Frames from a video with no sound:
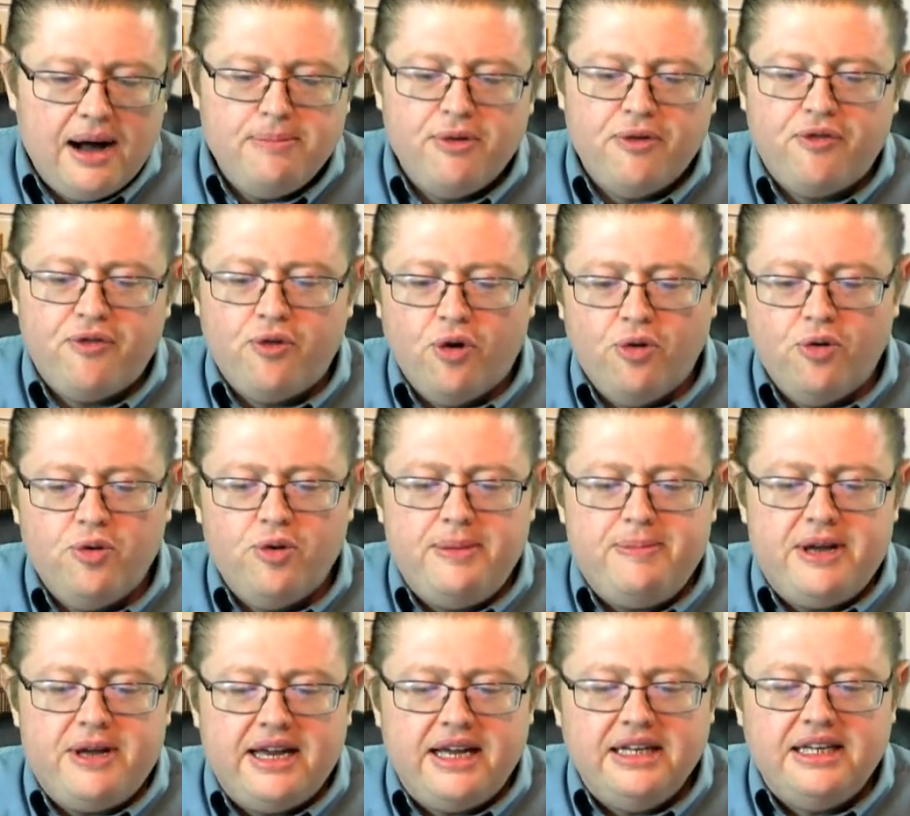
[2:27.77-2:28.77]
Before we
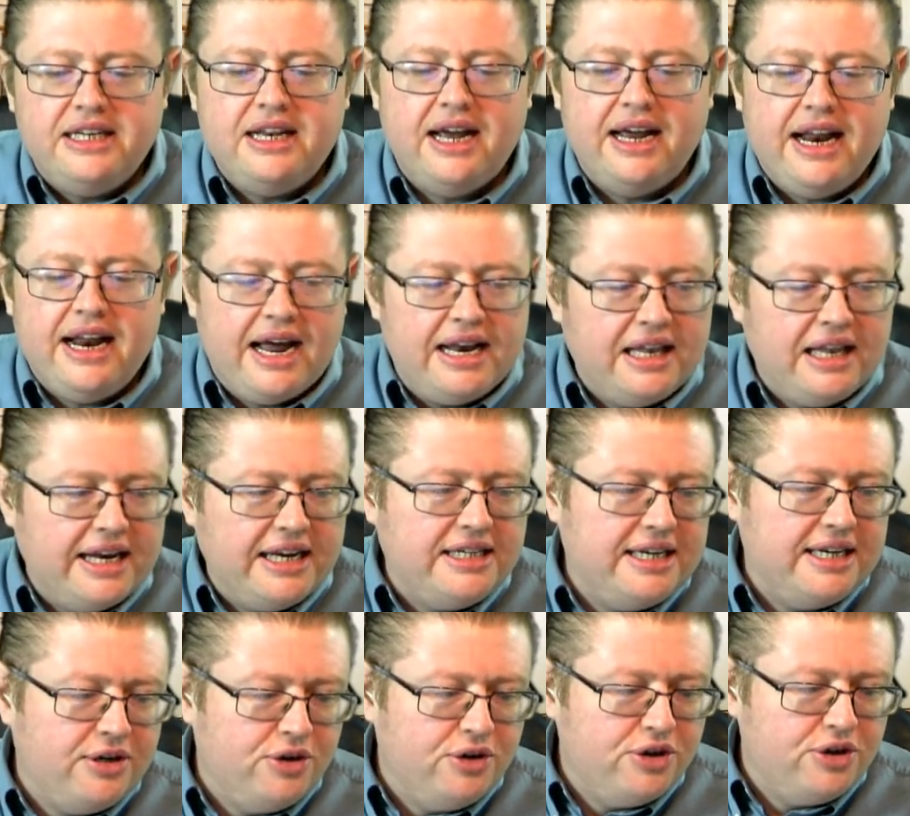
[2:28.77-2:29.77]
begin tonight, I'd like
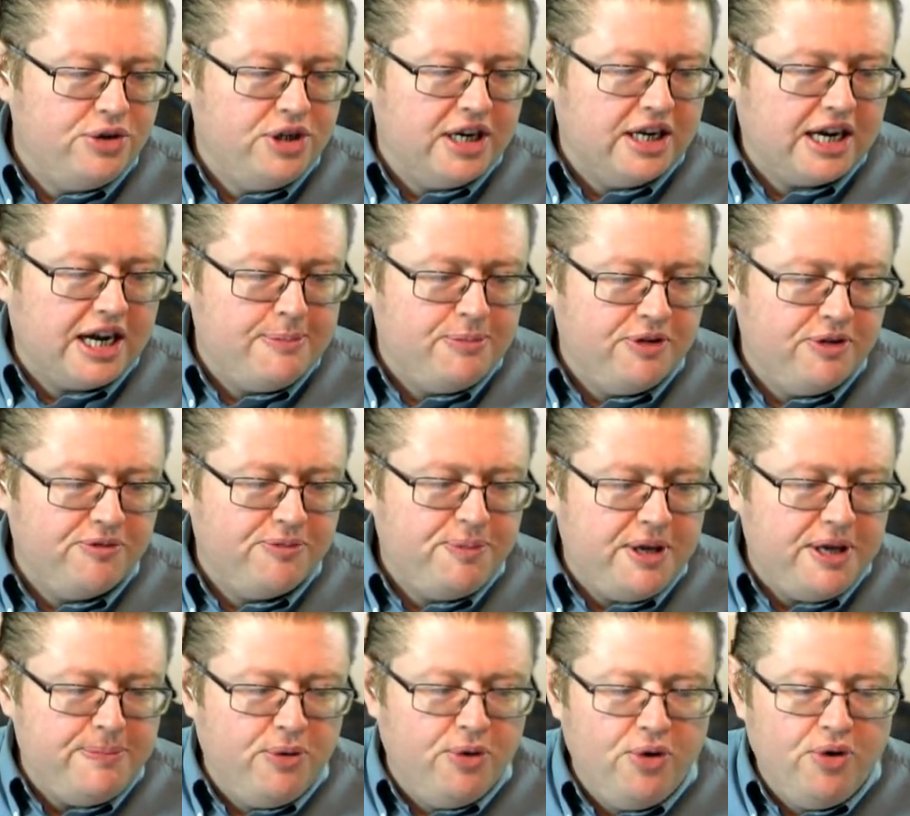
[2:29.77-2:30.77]
to introduce a couple of
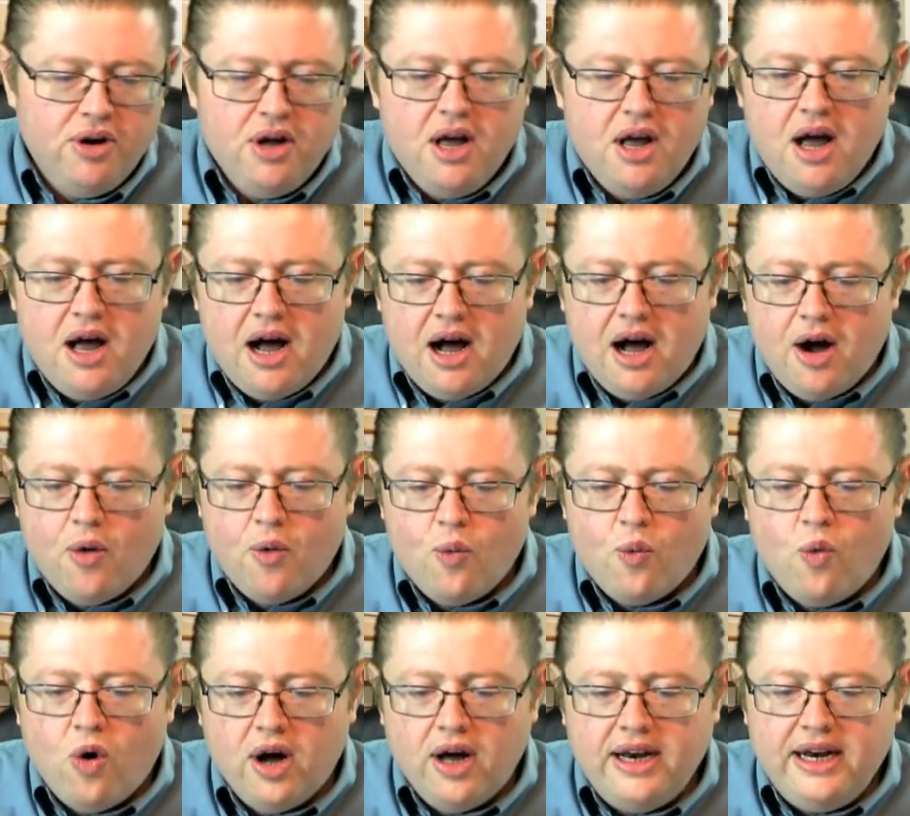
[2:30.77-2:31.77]
people.
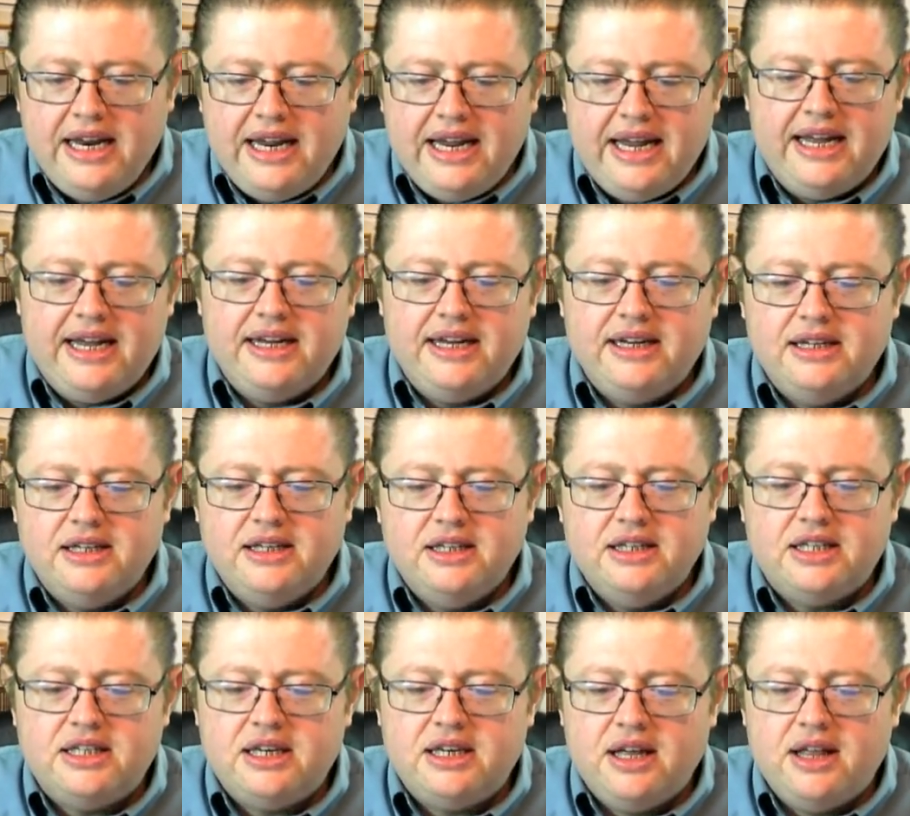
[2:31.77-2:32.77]
One
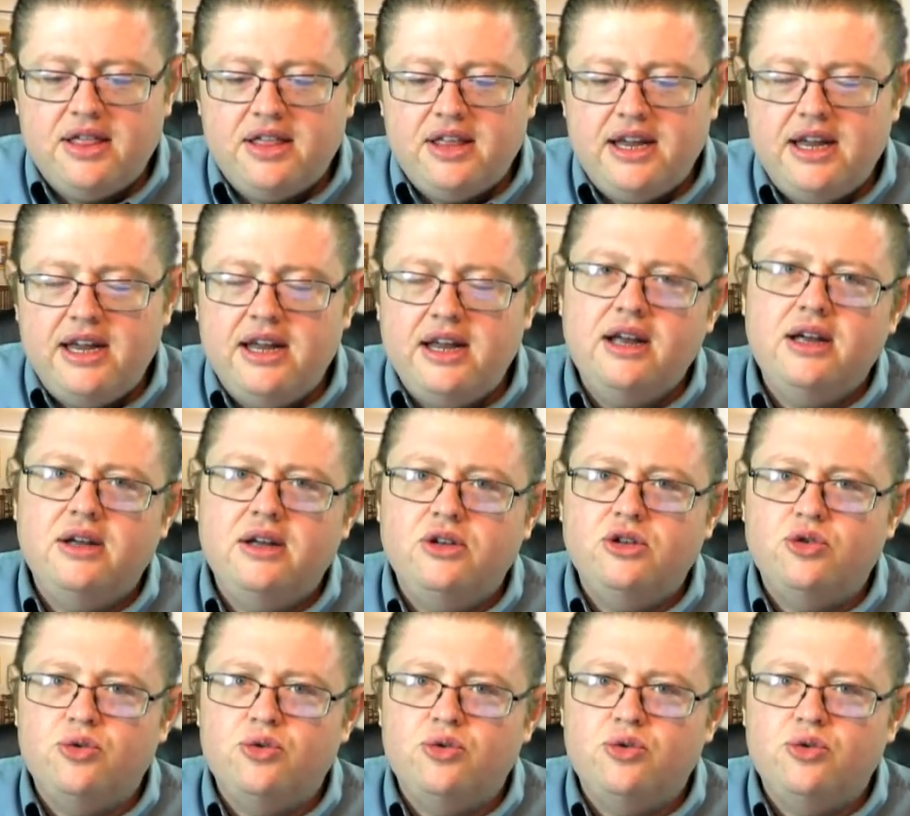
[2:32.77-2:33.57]
is the